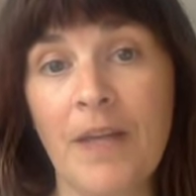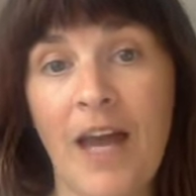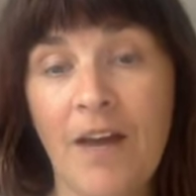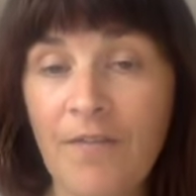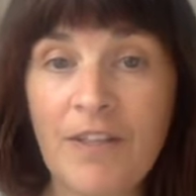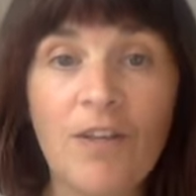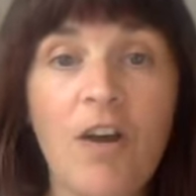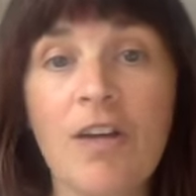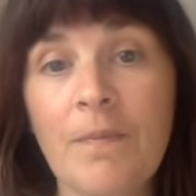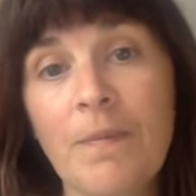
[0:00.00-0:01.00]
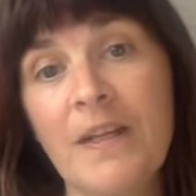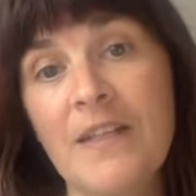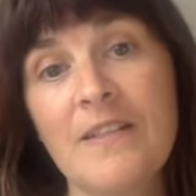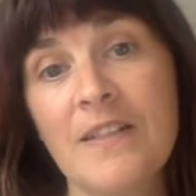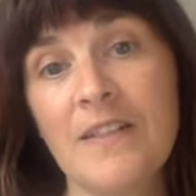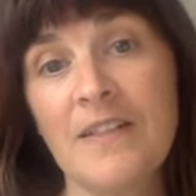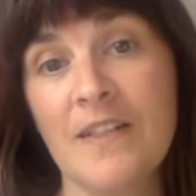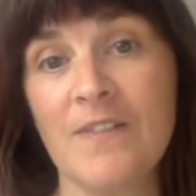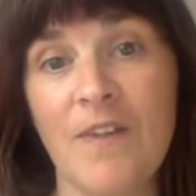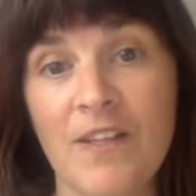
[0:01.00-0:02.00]
having not completed
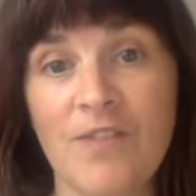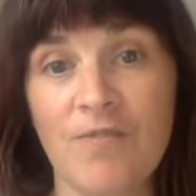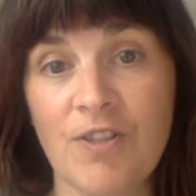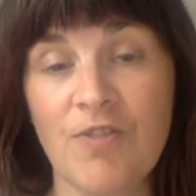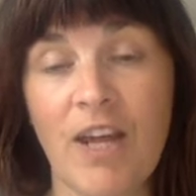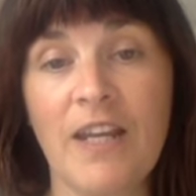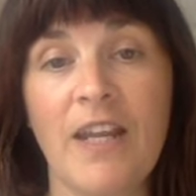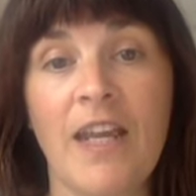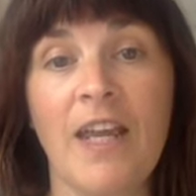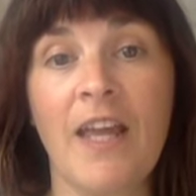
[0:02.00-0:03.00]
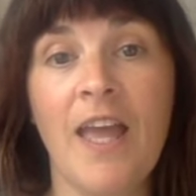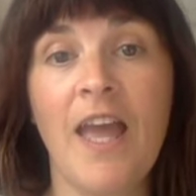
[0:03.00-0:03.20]
his veterinary training,